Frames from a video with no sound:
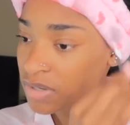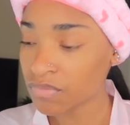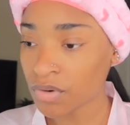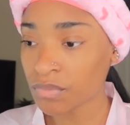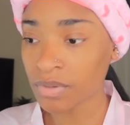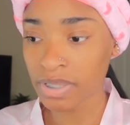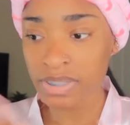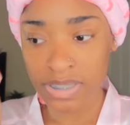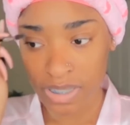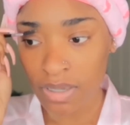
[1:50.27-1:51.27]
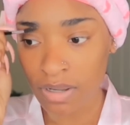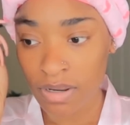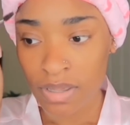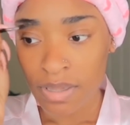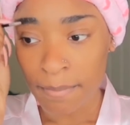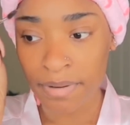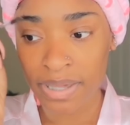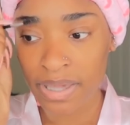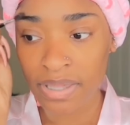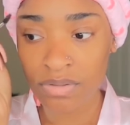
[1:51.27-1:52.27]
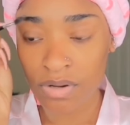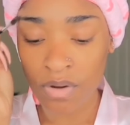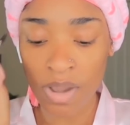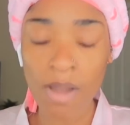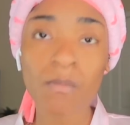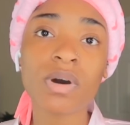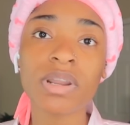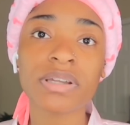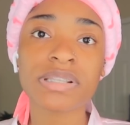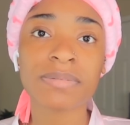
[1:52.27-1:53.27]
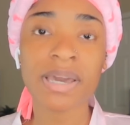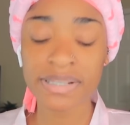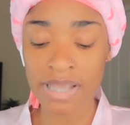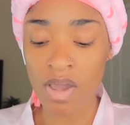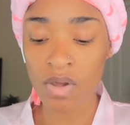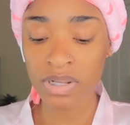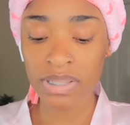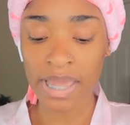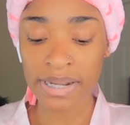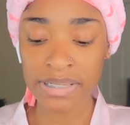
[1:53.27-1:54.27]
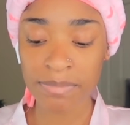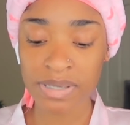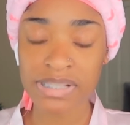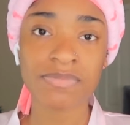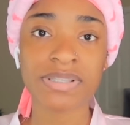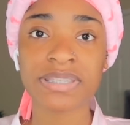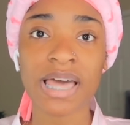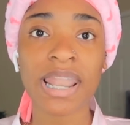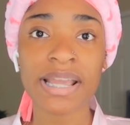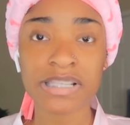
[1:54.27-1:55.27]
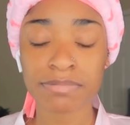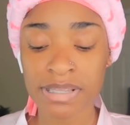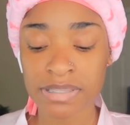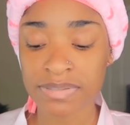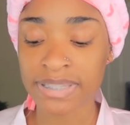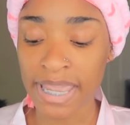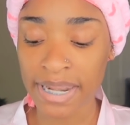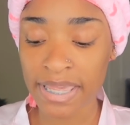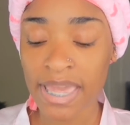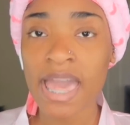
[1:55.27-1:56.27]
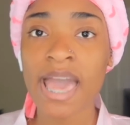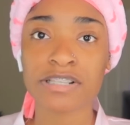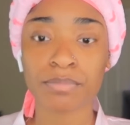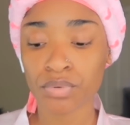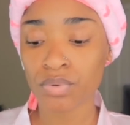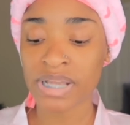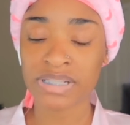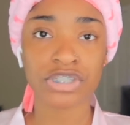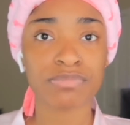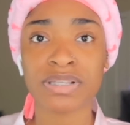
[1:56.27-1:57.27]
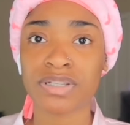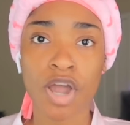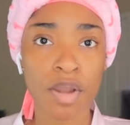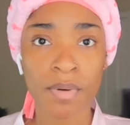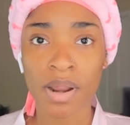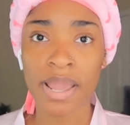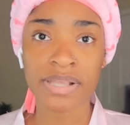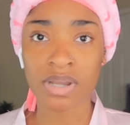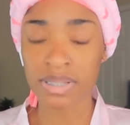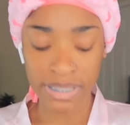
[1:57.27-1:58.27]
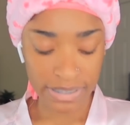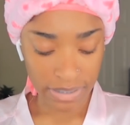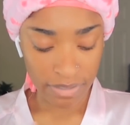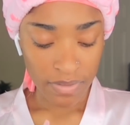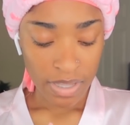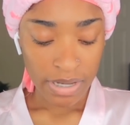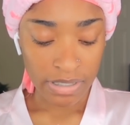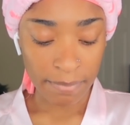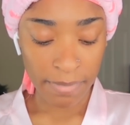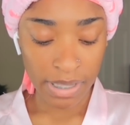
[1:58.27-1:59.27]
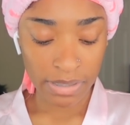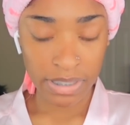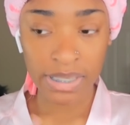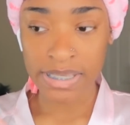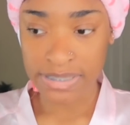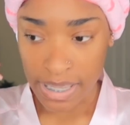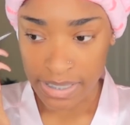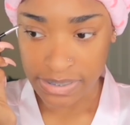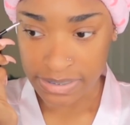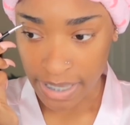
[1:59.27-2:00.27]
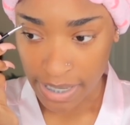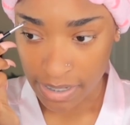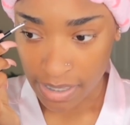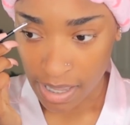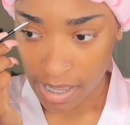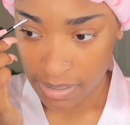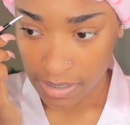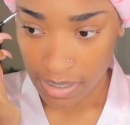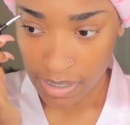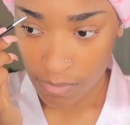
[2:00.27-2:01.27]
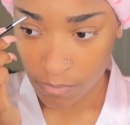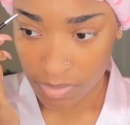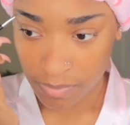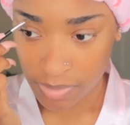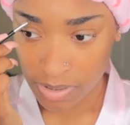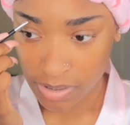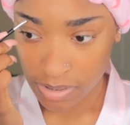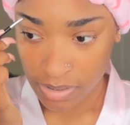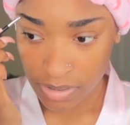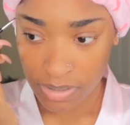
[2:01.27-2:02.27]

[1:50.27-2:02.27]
for rent here, but, you know, I wanna, to be honest, I only liked it because it was, I like this place. It's gated, has a pool, has a gym, has a dog park, has all that stuff. And the main thing is that it's gated. I did not want to be,